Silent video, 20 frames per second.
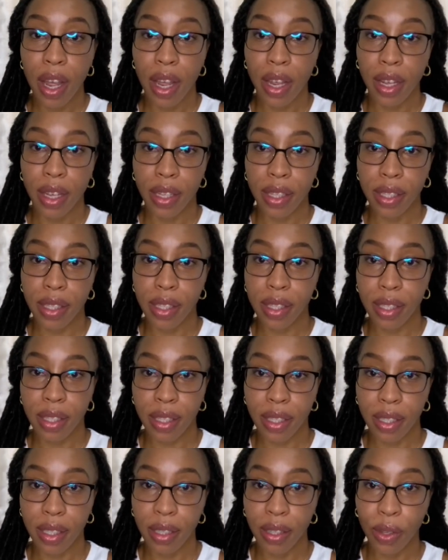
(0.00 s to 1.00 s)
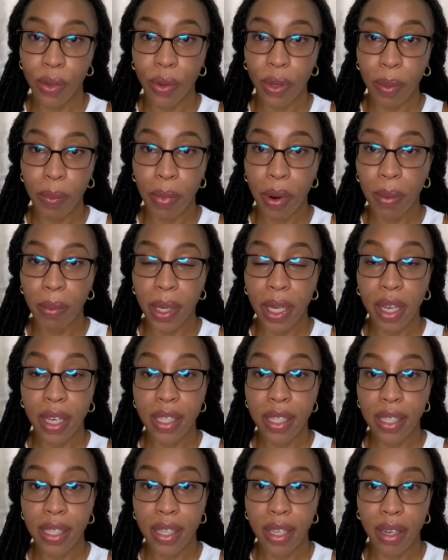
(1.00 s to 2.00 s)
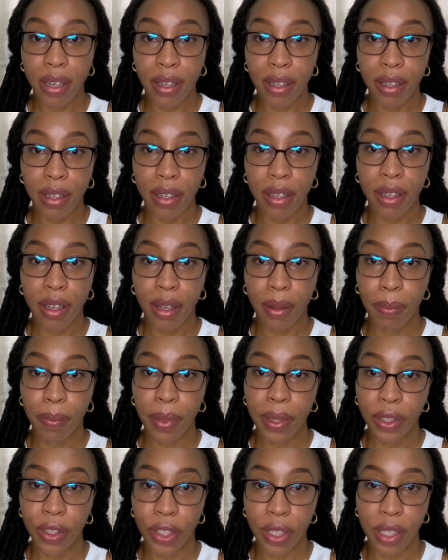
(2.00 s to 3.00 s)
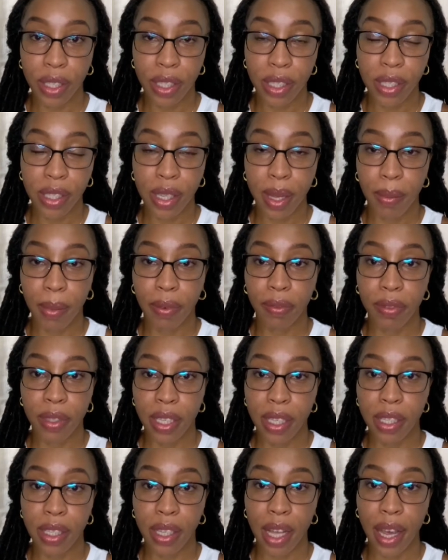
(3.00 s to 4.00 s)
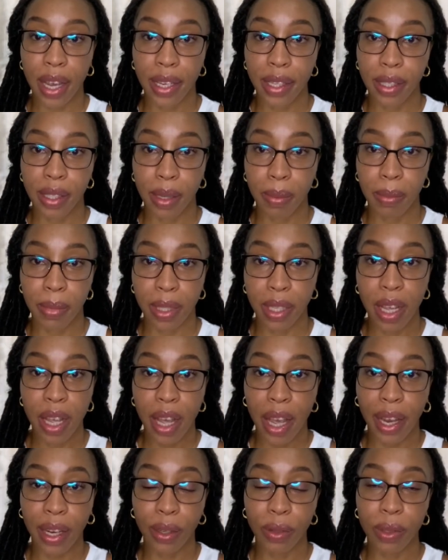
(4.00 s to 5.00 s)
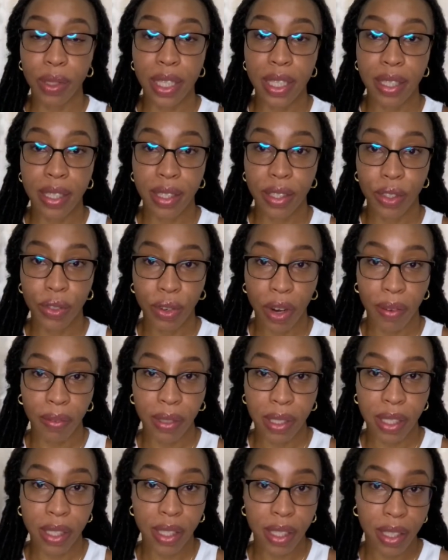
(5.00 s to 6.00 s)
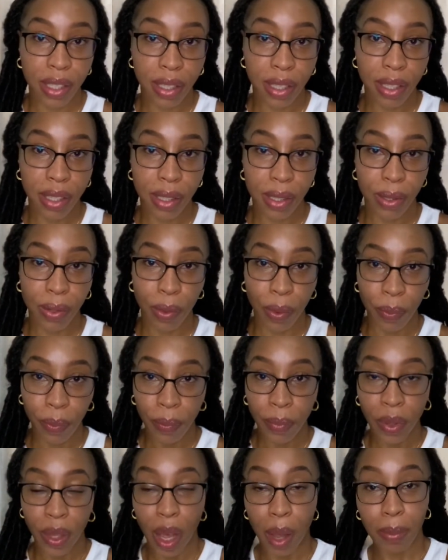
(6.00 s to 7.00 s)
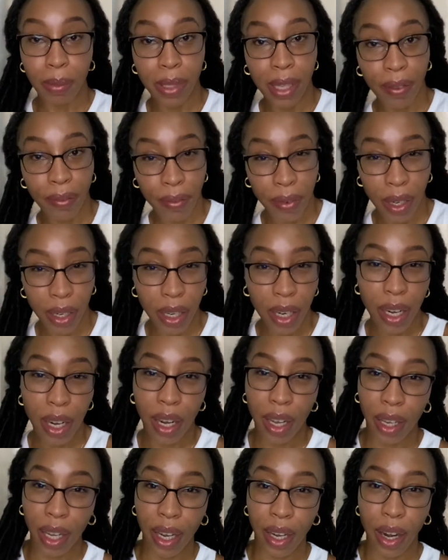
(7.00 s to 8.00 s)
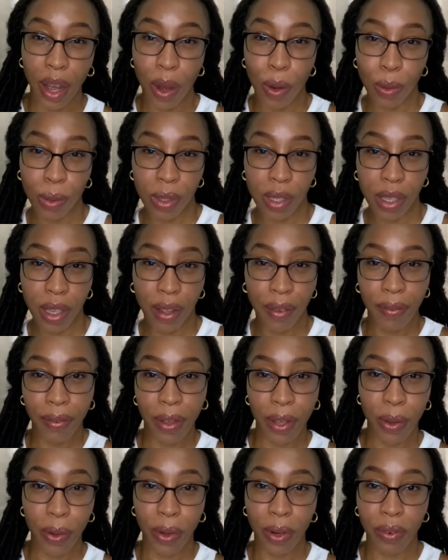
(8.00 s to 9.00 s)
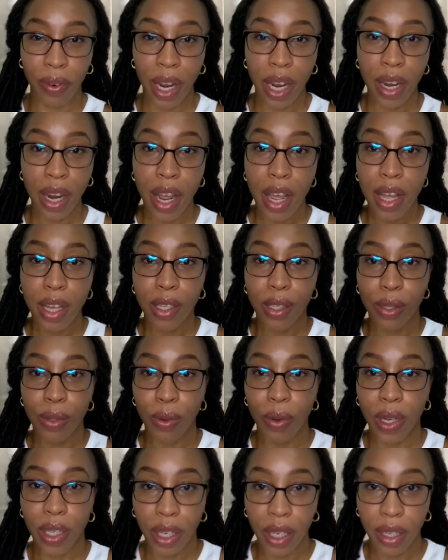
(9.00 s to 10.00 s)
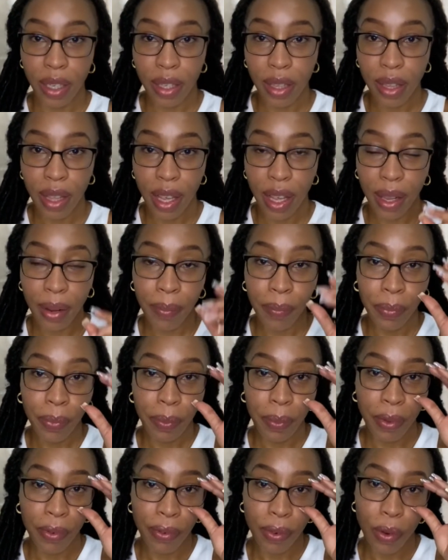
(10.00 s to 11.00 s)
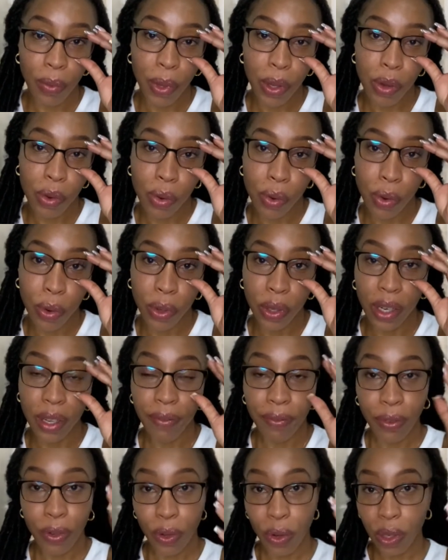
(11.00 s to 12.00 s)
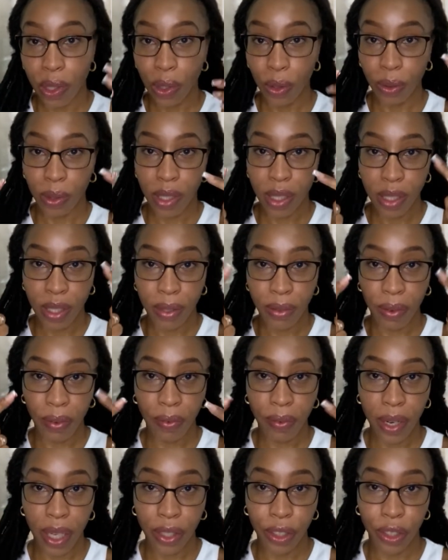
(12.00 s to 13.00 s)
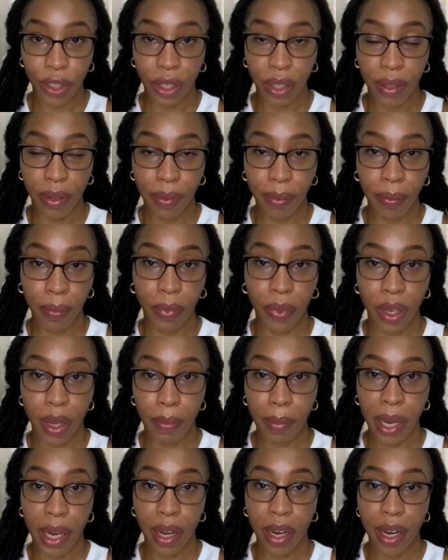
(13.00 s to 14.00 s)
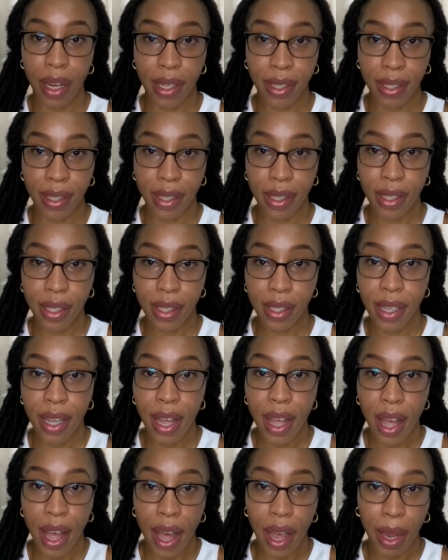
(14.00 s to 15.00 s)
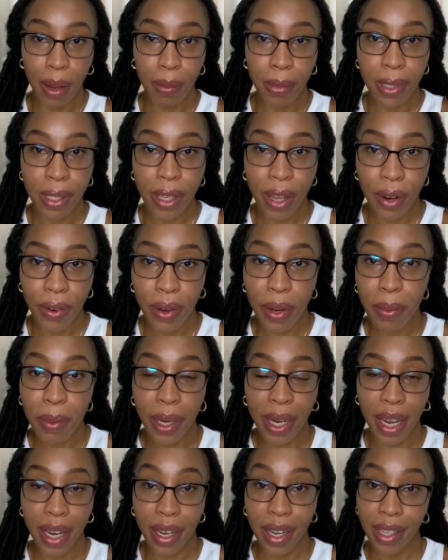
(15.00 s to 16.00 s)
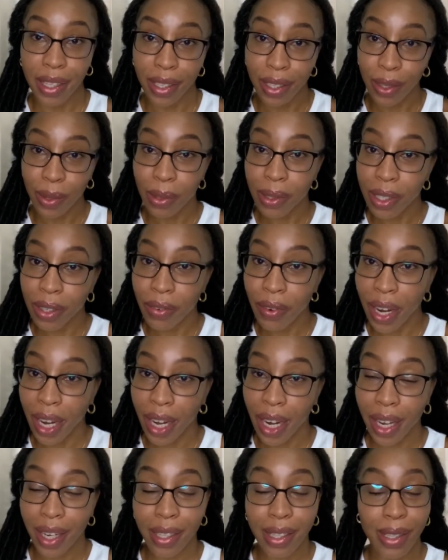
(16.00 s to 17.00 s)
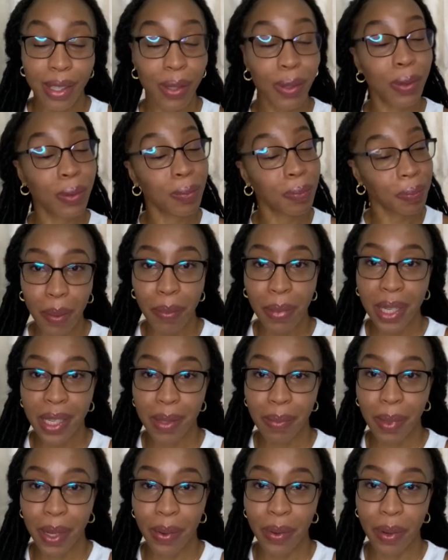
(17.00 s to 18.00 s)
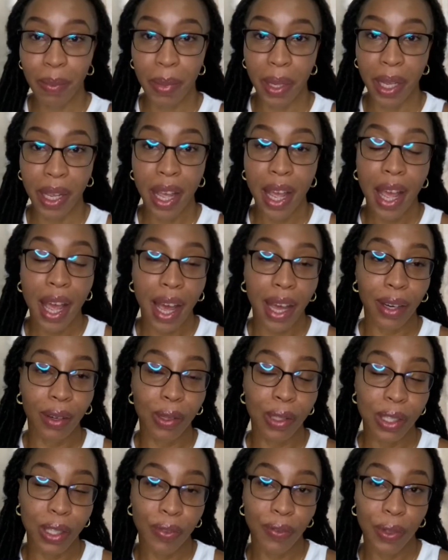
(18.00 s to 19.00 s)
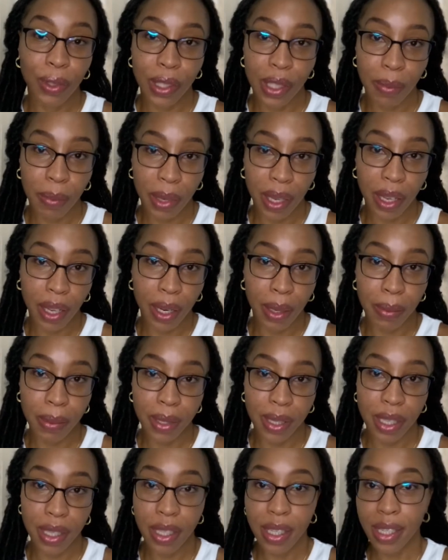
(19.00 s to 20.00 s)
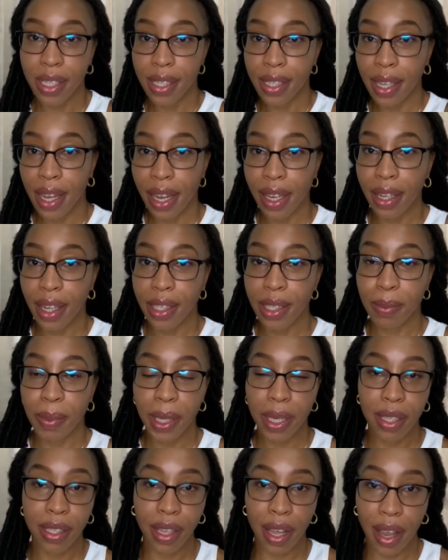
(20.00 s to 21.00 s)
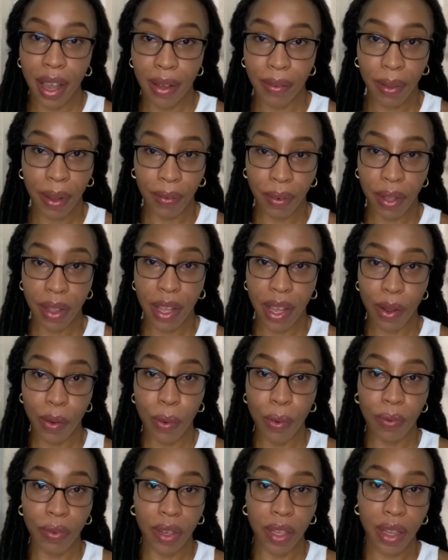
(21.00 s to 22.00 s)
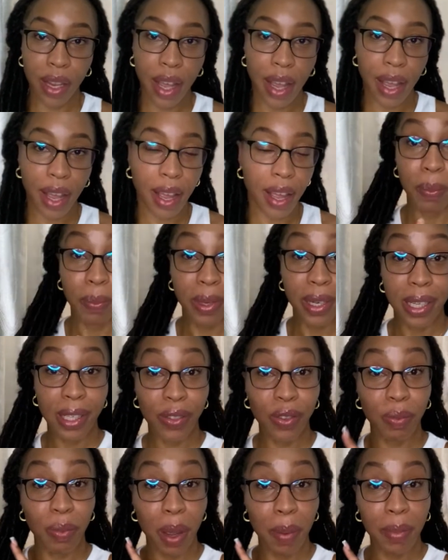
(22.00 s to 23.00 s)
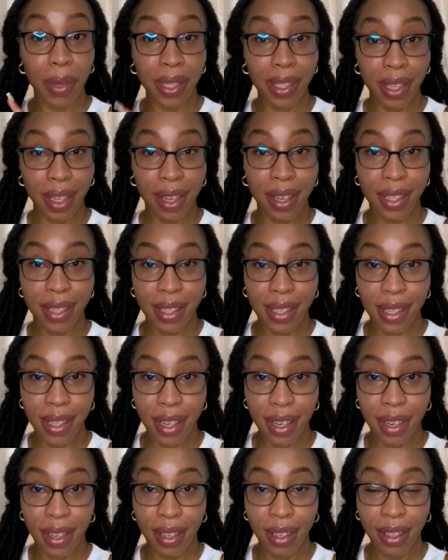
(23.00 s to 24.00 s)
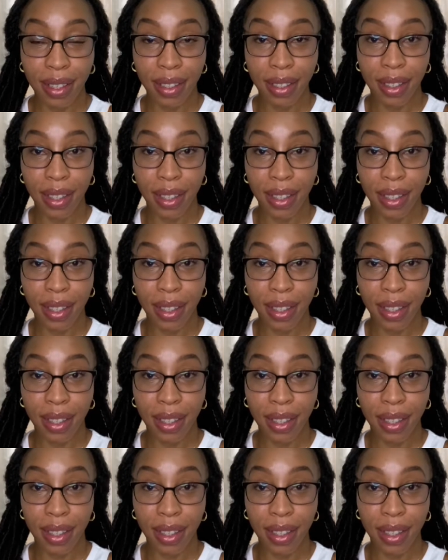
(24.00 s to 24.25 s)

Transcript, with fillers: it's you could probably consider purchasing some of these items i know this is travel season so i'm definitely looking out for you all right so another thing before we go on if you all notice the reflection in my glasses i am sorry but i need to use the ring light so please bear with me and also if you see me glimpsing to the side that's because i have everything over there please remember to consider